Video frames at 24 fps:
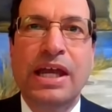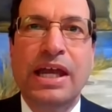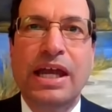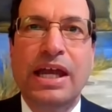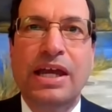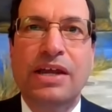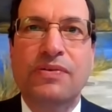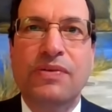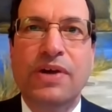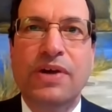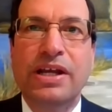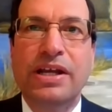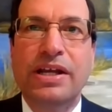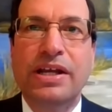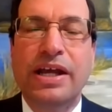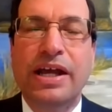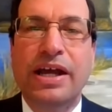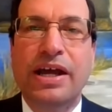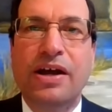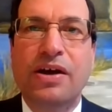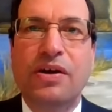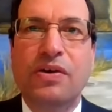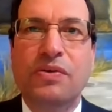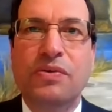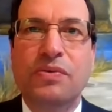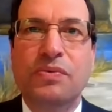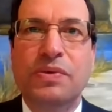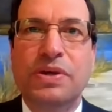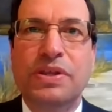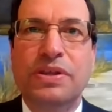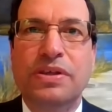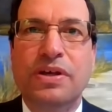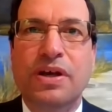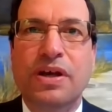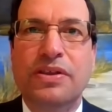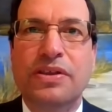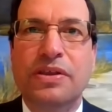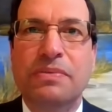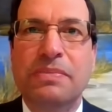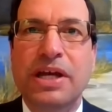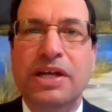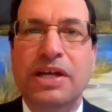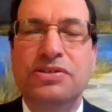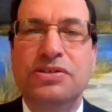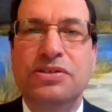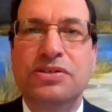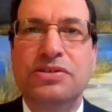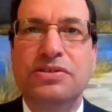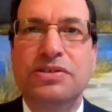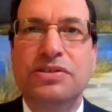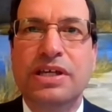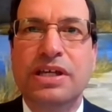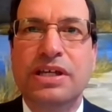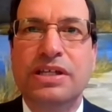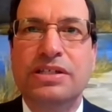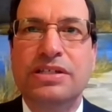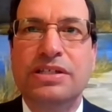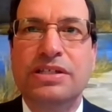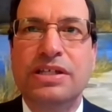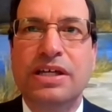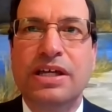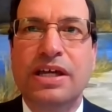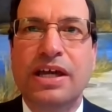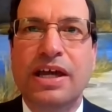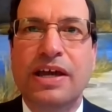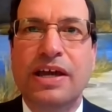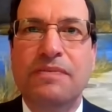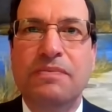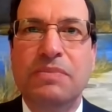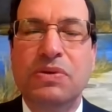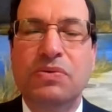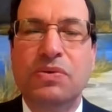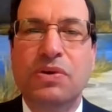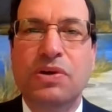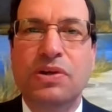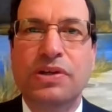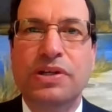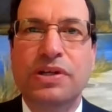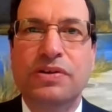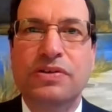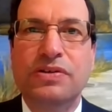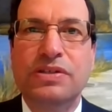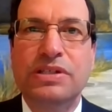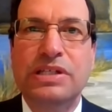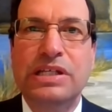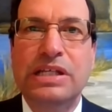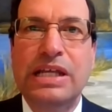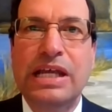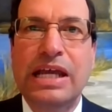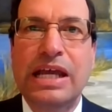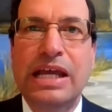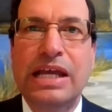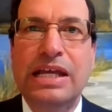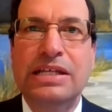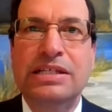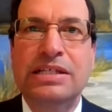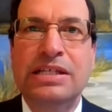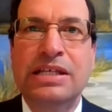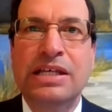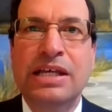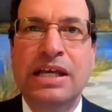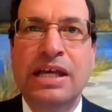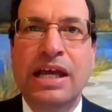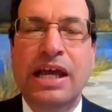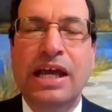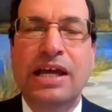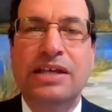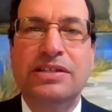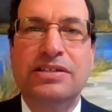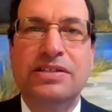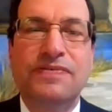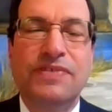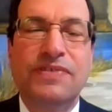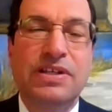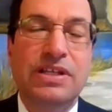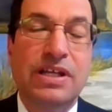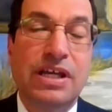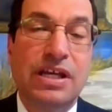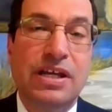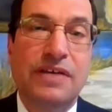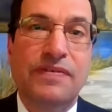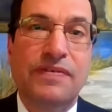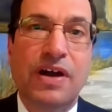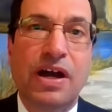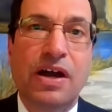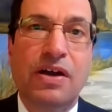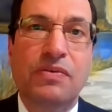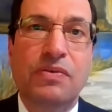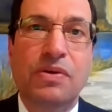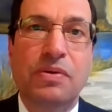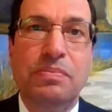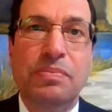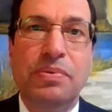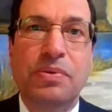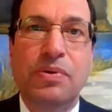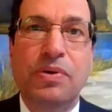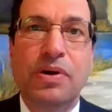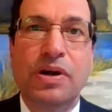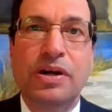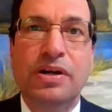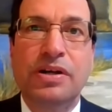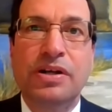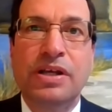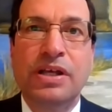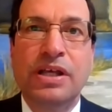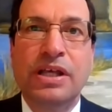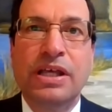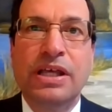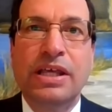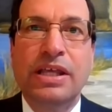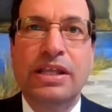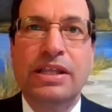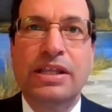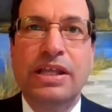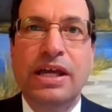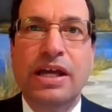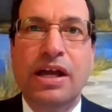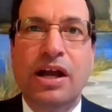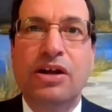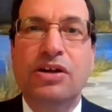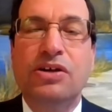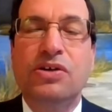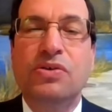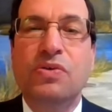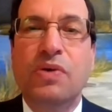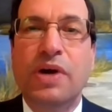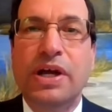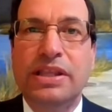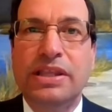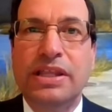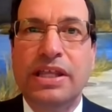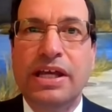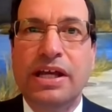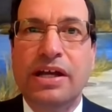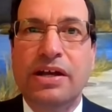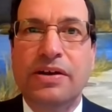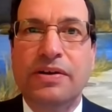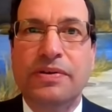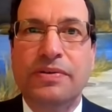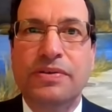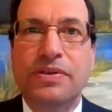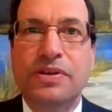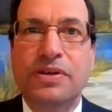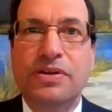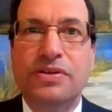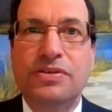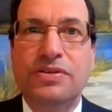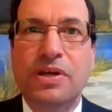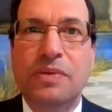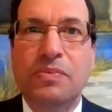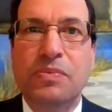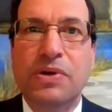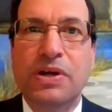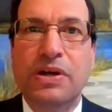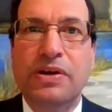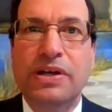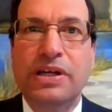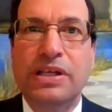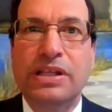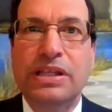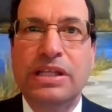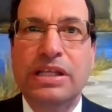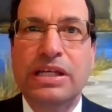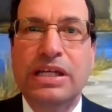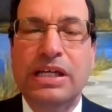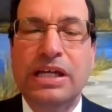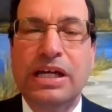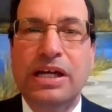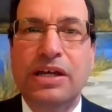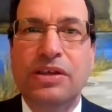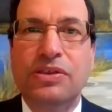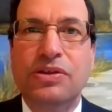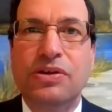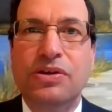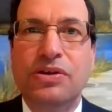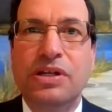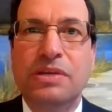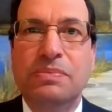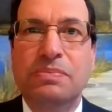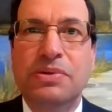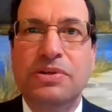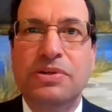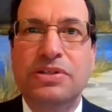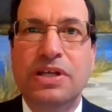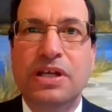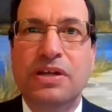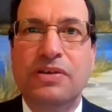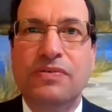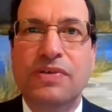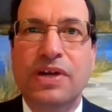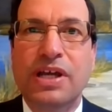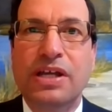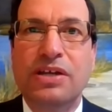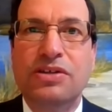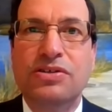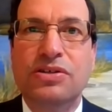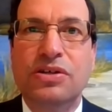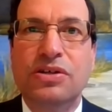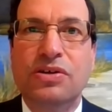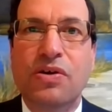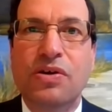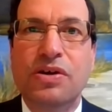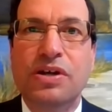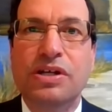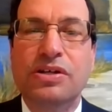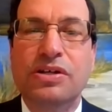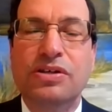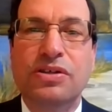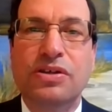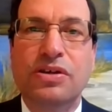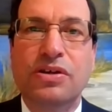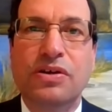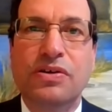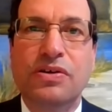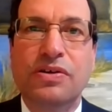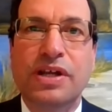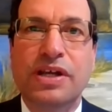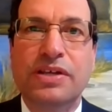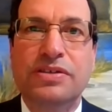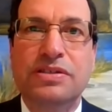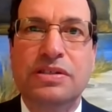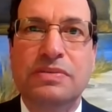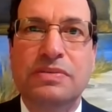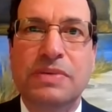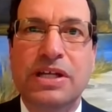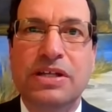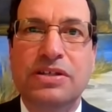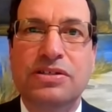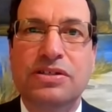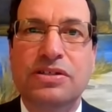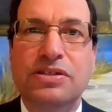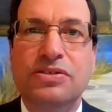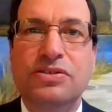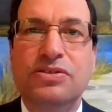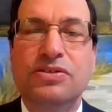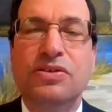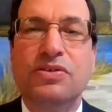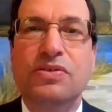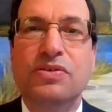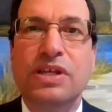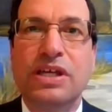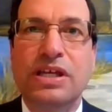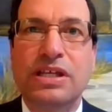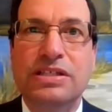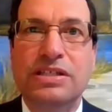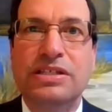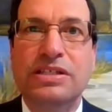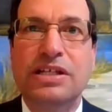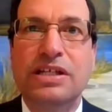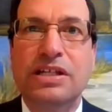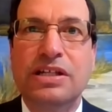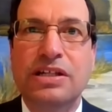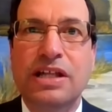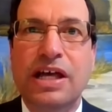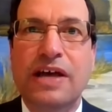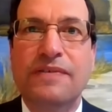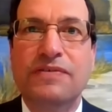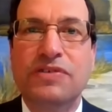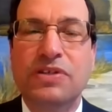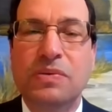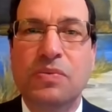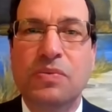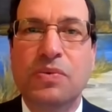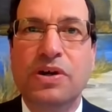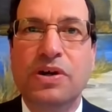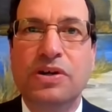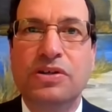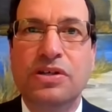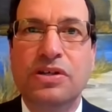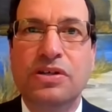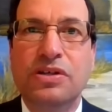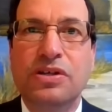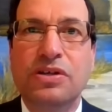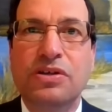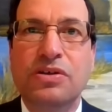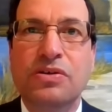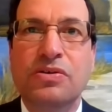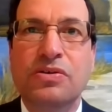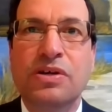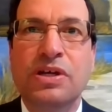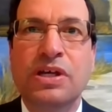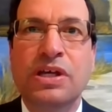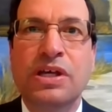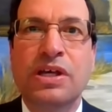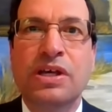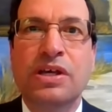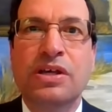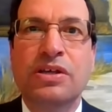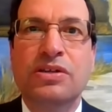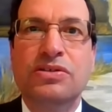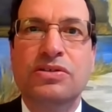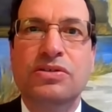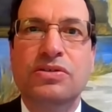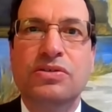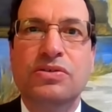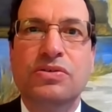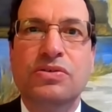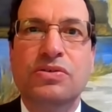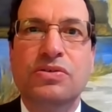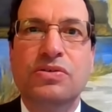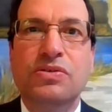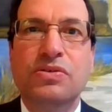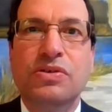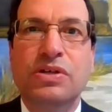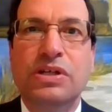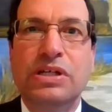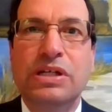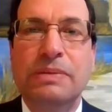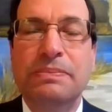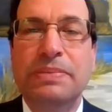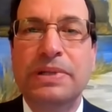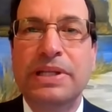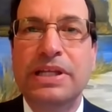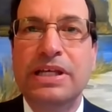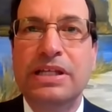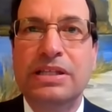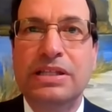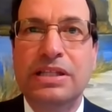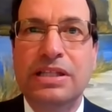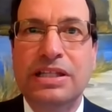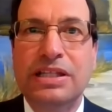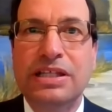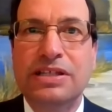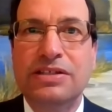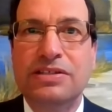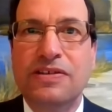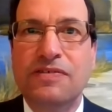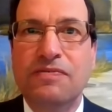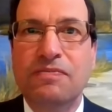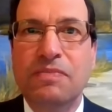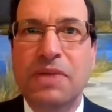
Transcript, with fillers: And right now, with all the measures that uh, have been rolled out to date, as of the date of our report, they aren't quite there. They're somewhere in the 30% uh, range, according to their own estimation. So they still have some work to do to complete the list of